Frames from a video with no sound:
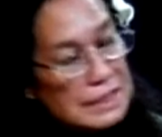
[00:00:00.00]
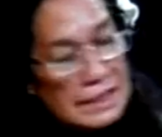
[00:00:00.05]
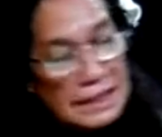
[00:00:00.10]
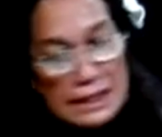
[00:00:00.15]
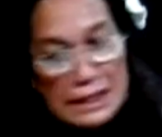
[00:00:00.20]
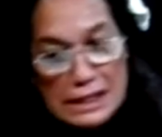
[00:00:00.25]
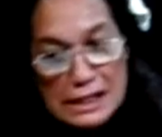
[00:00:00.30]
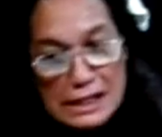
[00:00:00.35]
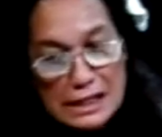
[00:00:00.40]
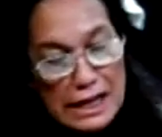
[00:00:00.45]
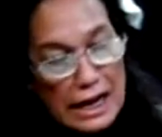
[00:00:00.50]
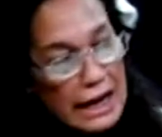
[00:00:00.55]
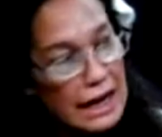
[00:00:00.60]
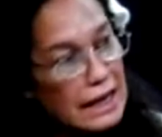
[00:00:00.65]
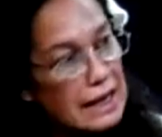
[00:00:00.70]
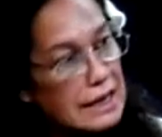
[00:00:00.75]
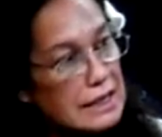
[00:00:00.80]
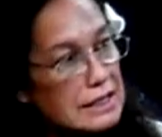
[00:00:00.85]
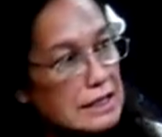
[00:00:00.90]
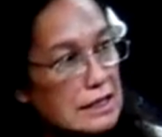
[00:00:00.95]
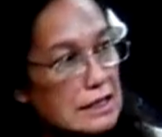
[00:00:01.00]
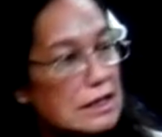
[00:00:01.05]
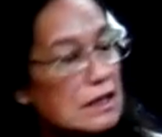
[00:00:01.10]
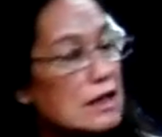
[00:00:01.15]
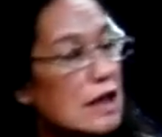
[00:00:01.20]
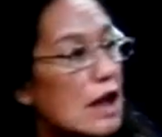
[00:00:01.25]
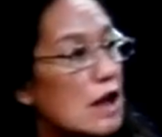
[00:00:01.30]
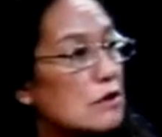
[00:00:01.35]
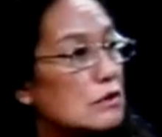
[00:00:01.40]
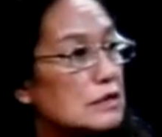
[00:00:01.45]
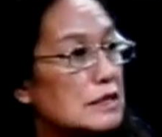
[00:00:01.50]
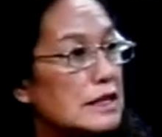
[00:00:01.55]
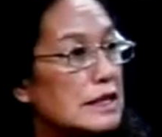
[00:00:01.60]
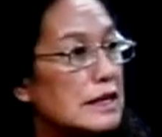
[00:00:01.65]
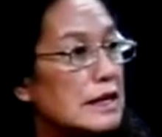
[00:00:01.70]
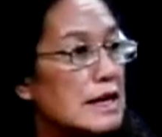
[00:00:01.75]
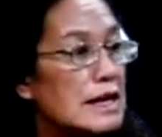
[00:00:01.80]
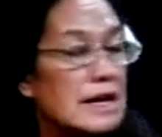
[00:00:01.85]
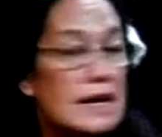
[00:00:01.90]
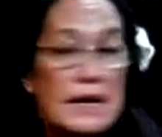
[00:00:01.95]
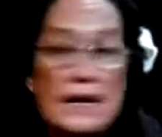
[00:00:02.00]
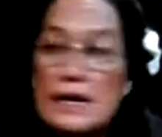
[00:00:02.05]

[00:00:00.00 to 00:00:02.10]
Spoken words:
Is it the state? Is it the county?